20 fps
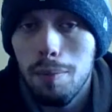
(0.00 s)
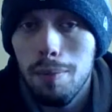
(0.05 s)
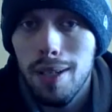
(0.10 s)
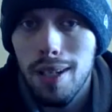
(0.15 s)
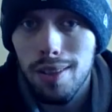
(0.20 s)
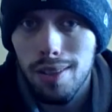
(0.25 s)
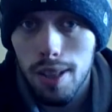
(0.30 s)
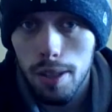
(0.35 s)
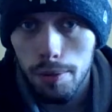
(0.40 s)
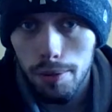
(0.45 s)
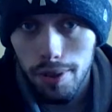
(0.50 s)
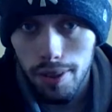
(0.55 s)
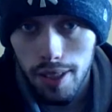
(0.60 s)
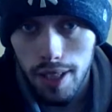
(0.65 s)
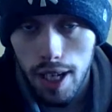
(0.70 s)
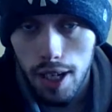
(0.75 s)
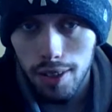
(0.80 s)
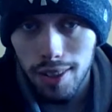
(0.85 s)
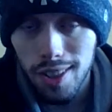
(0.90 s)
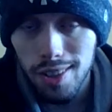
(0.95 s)
minutes. They
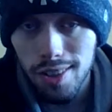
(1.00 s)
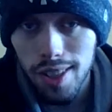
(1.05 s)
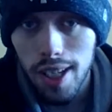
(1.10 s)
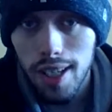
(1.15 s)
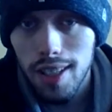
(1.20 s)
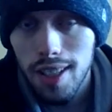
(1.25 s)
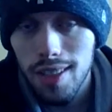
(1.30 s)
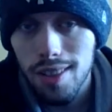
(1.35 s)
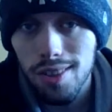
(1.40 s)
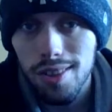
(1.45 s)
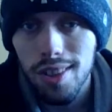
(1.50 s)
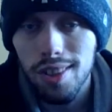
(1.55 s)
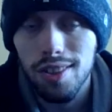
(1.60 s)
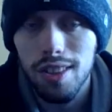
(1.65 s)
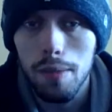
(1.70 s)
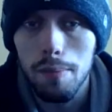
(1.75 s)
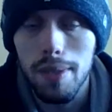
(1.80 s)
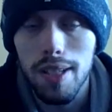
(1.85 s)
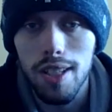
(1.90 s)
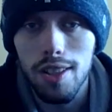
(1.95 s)
are decided in
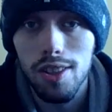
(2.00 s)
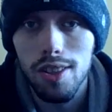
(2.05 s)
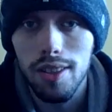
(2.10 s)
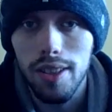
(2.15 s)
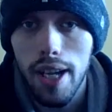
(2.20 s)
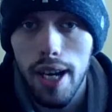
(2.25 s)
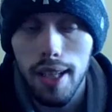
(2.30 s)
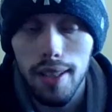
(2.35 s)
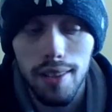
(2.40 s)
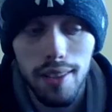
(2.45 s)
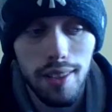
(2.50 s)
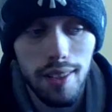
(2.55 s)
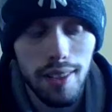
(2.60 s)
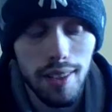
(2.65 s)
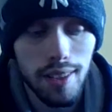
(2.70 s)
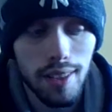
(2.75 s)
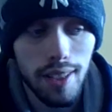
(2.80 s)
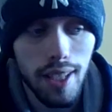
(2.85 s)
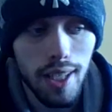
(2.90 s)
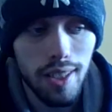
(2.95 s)
60 minutes. Not
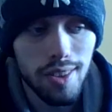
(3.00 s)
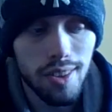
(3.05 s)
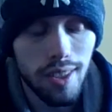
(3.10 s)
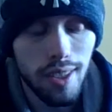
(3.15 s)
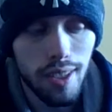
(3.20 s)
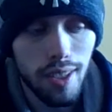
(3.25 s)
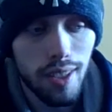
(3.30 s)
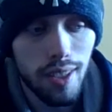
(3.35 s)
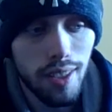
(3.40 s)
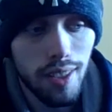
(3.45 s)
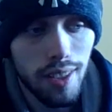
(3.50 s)
uh,